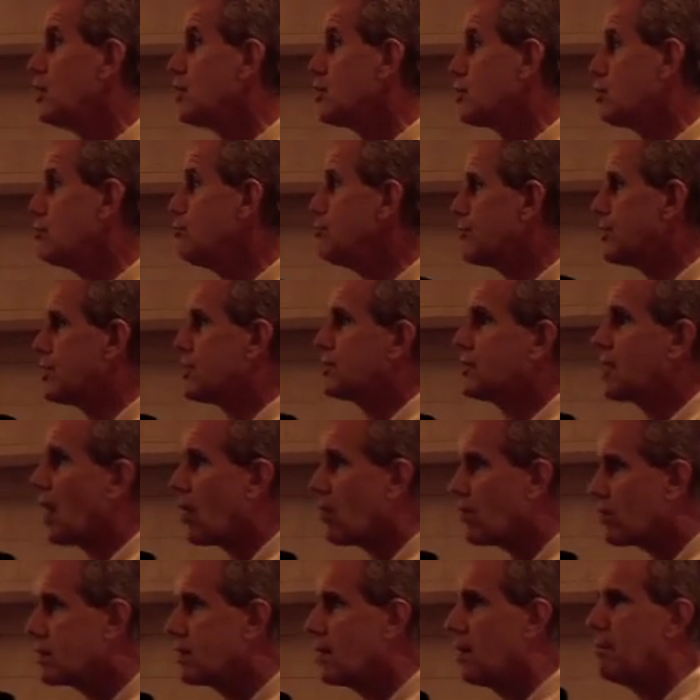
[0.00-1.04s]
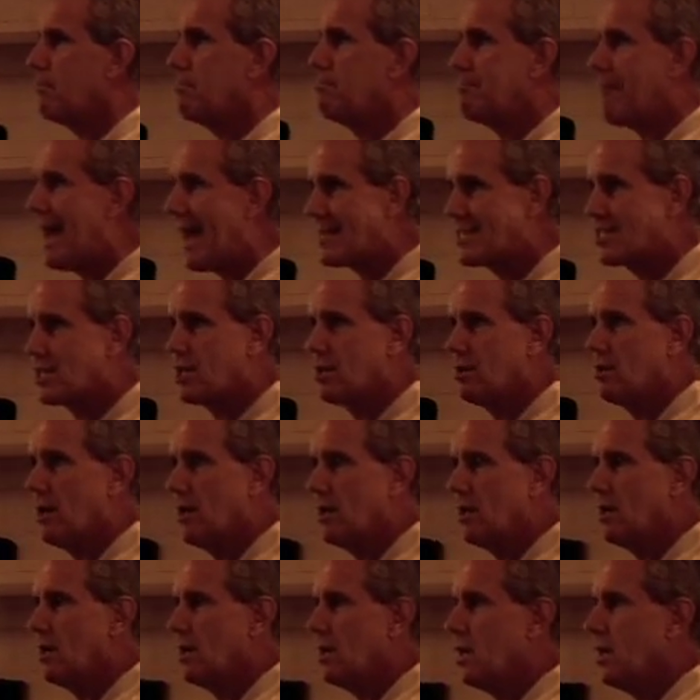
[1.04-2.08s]
to the dark
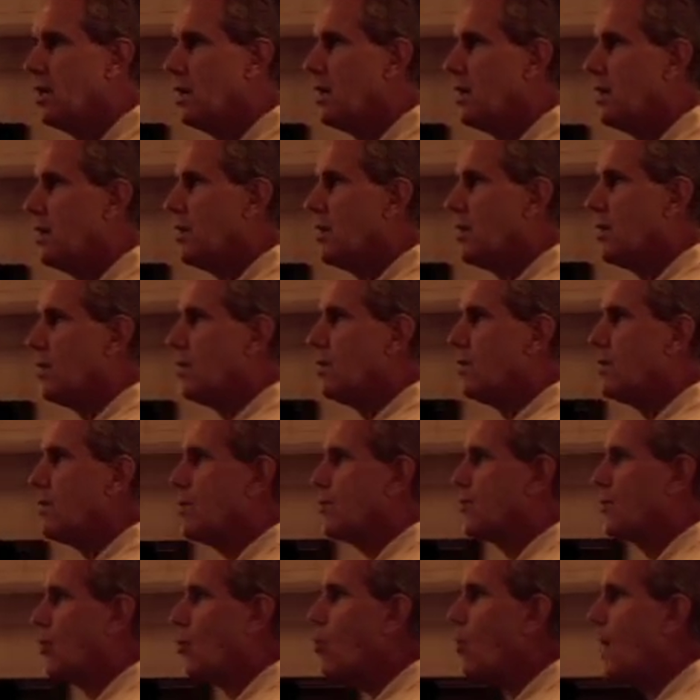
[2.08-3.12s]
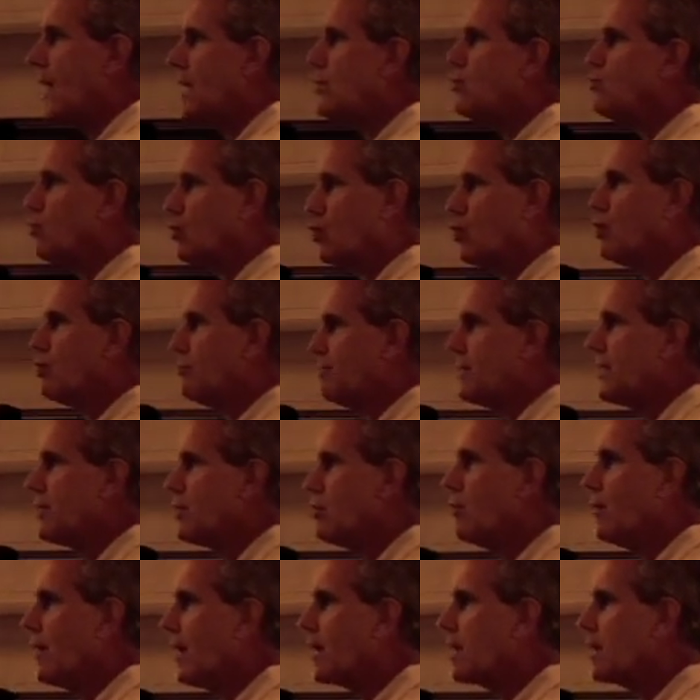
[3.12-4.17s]
masculine the way you could be
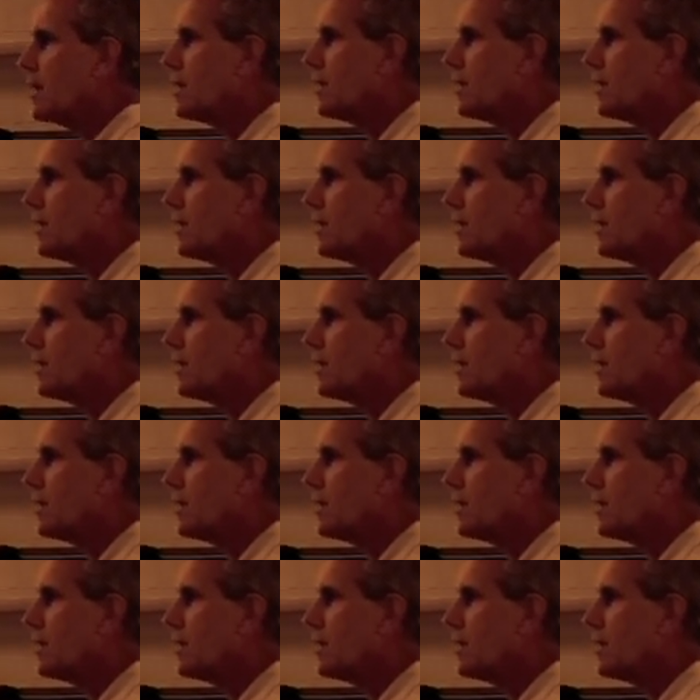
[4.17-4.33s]
doing.